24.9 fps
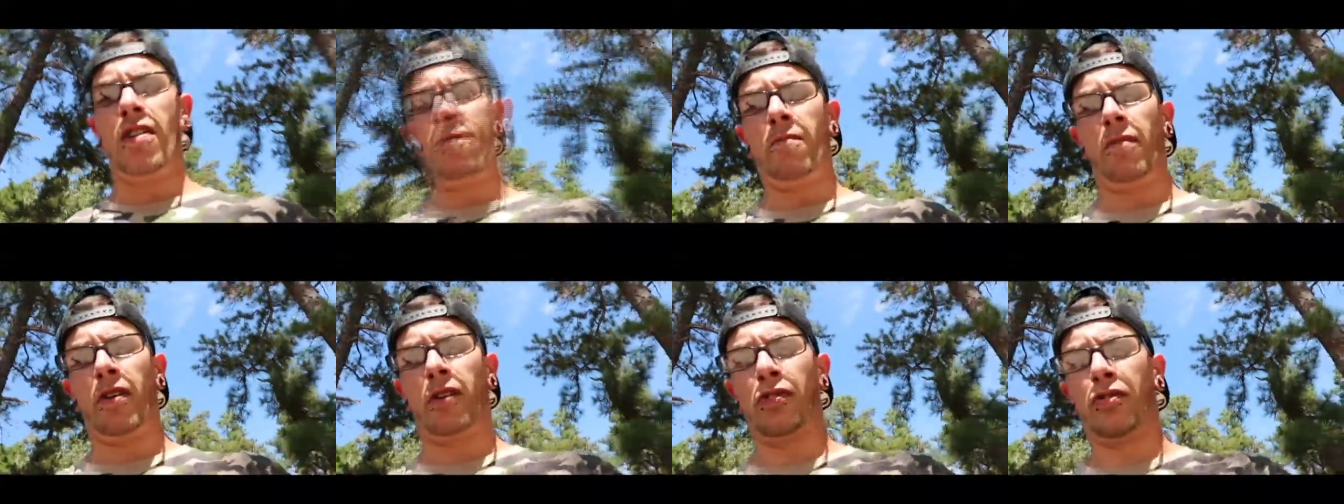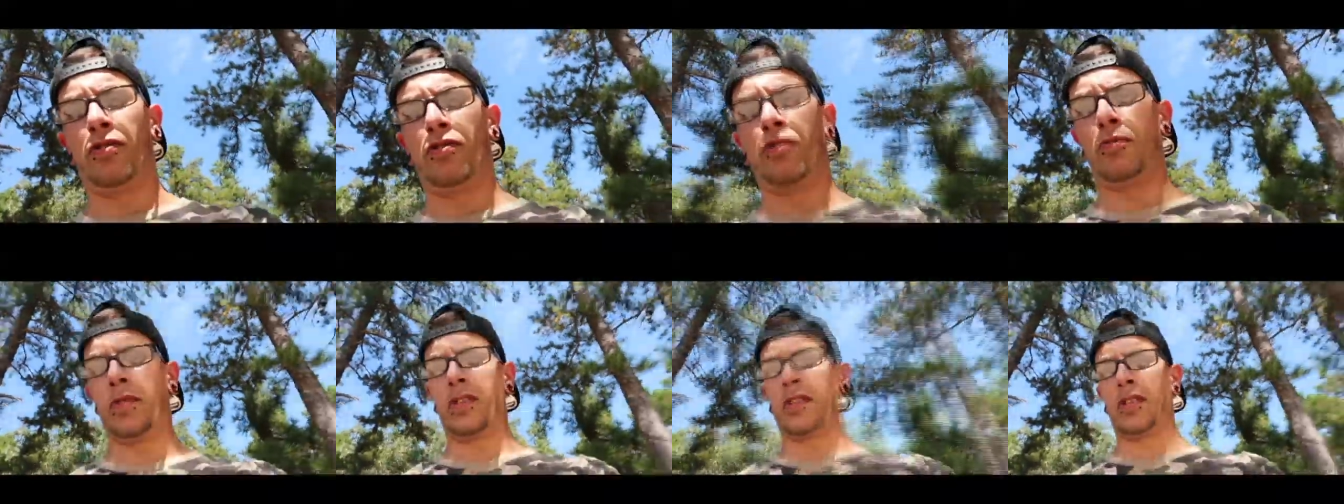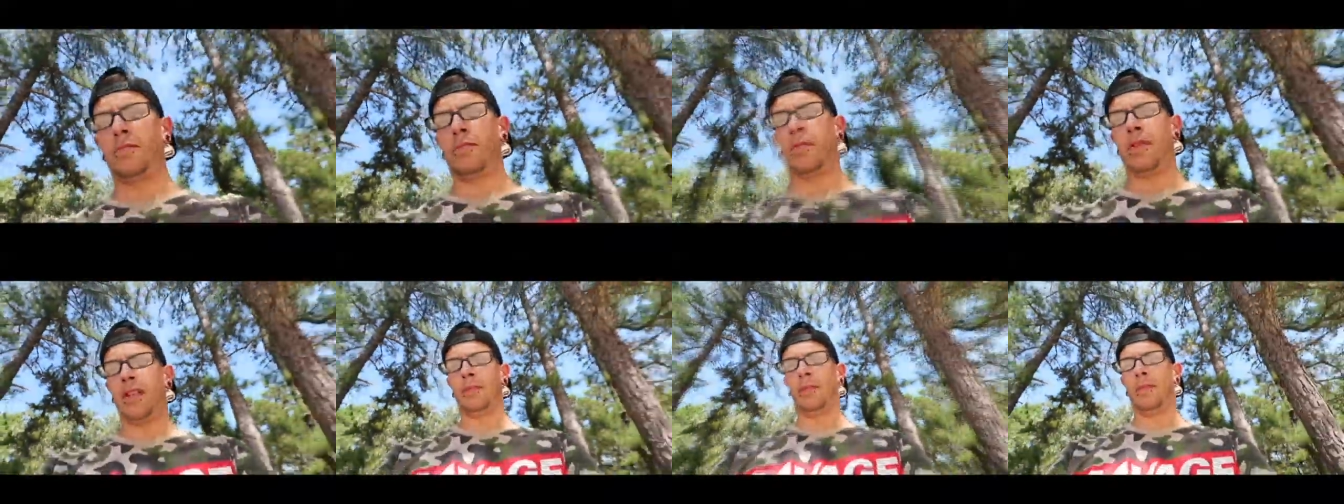my zoom,
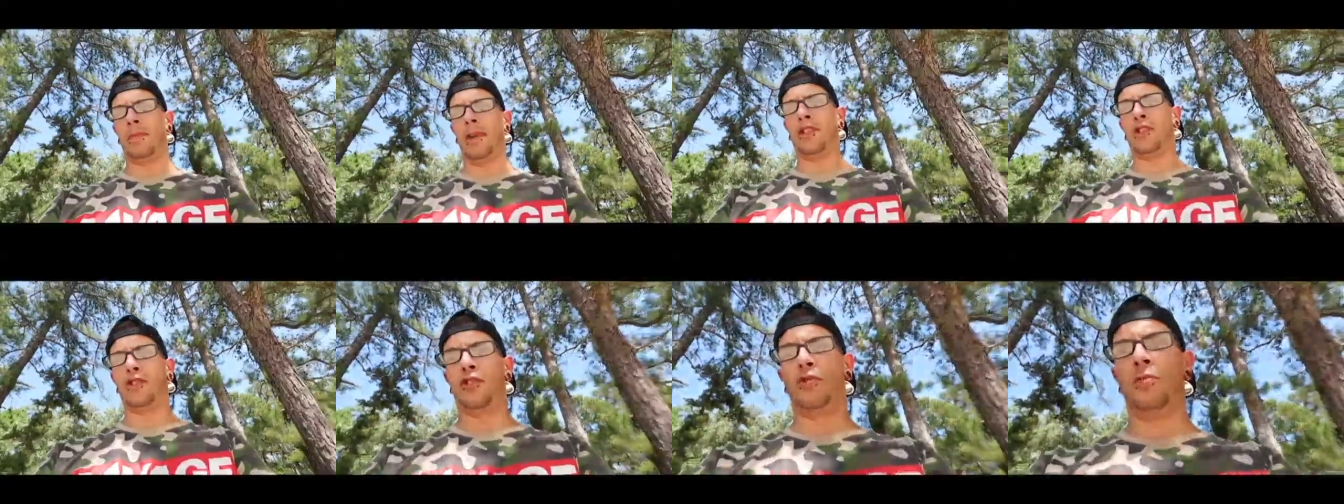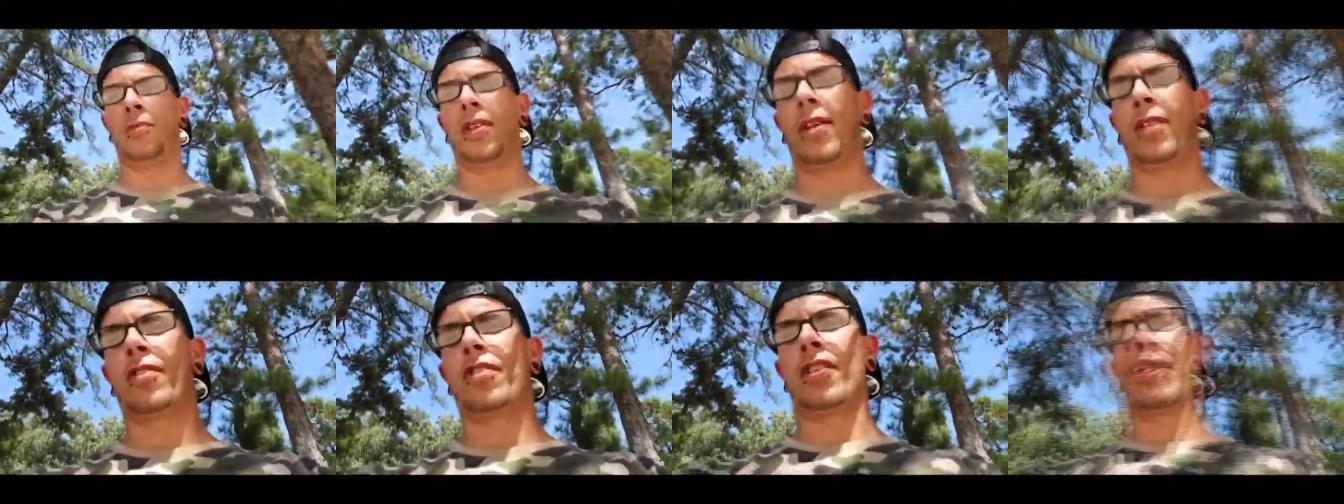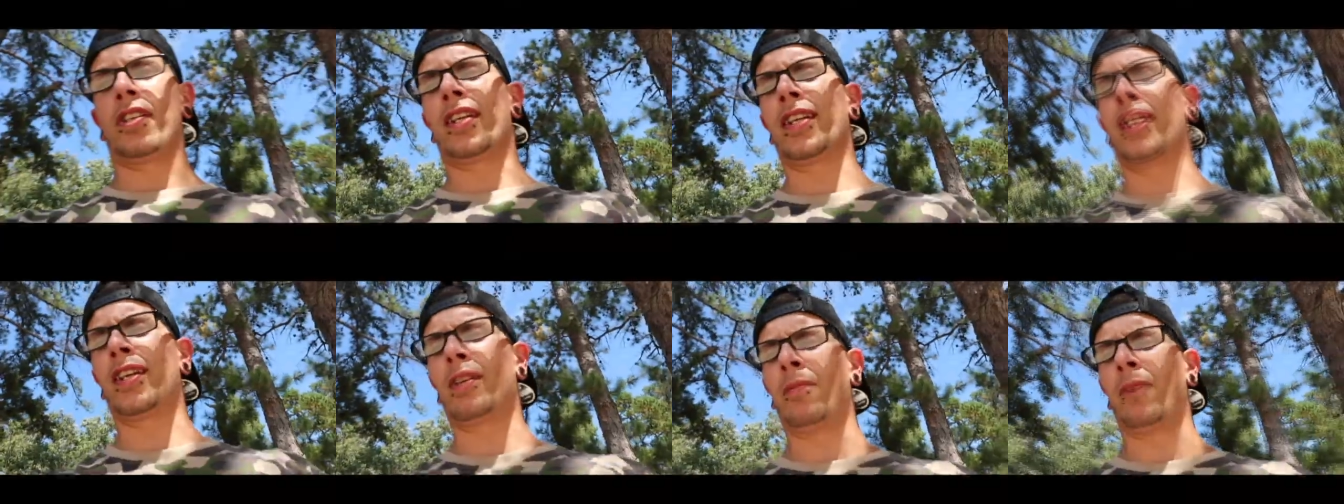my, my zoom lens,
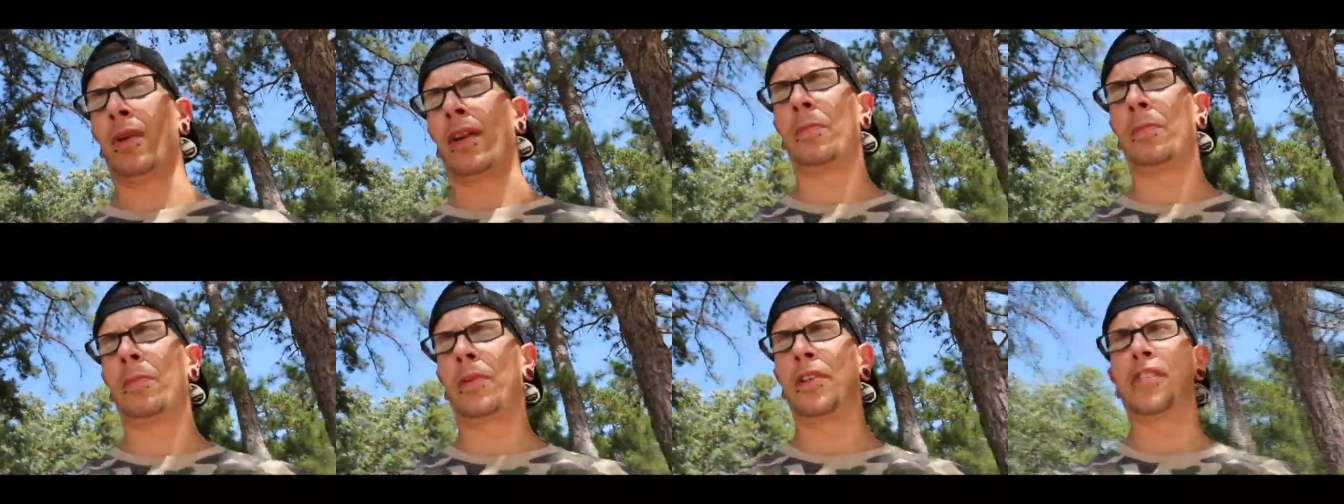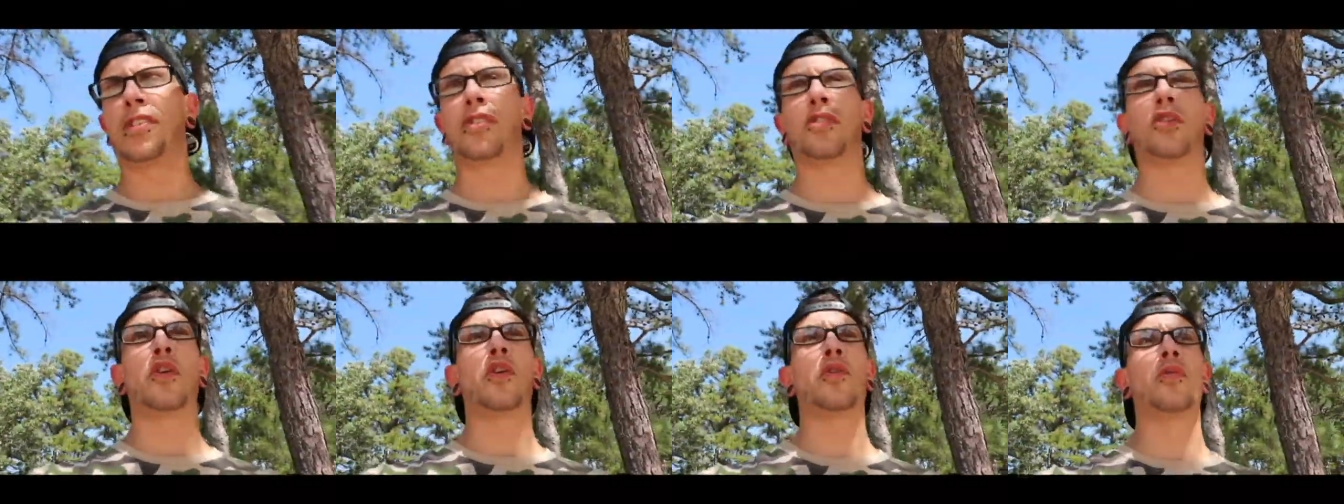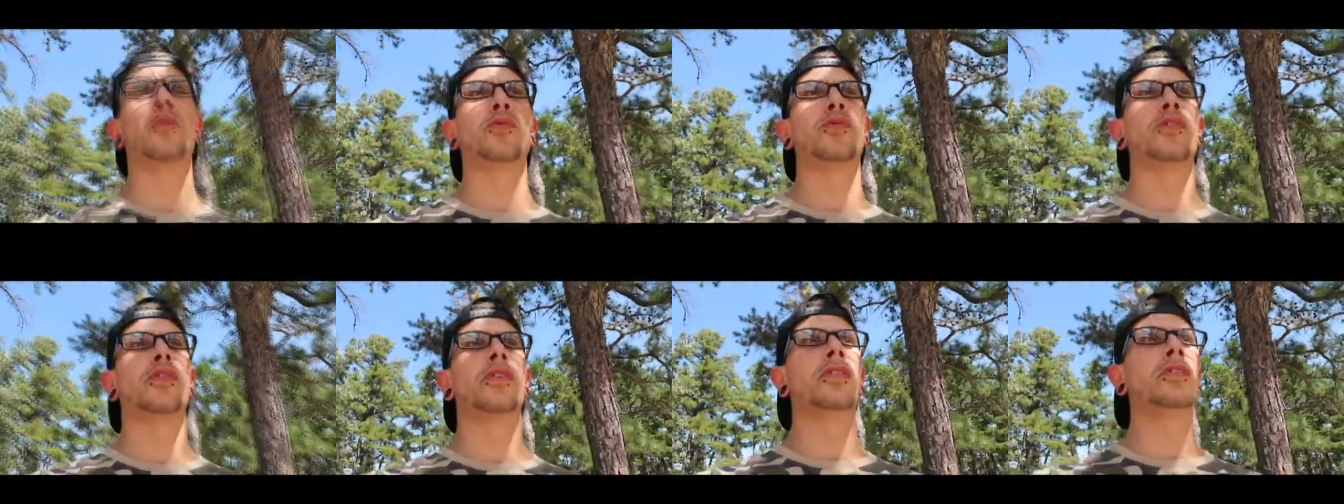and get right up in his
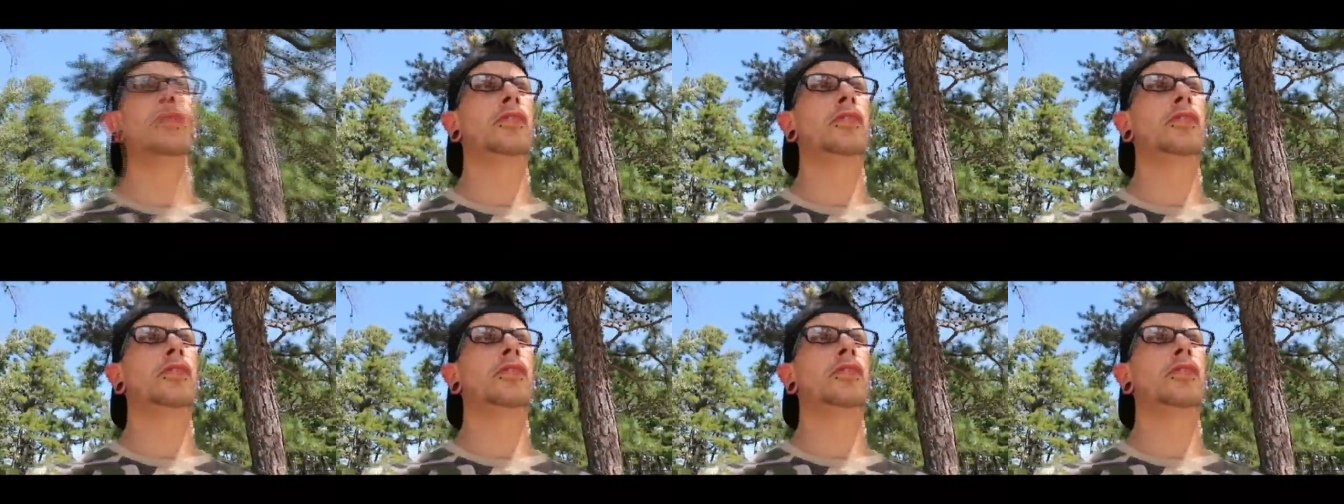nose.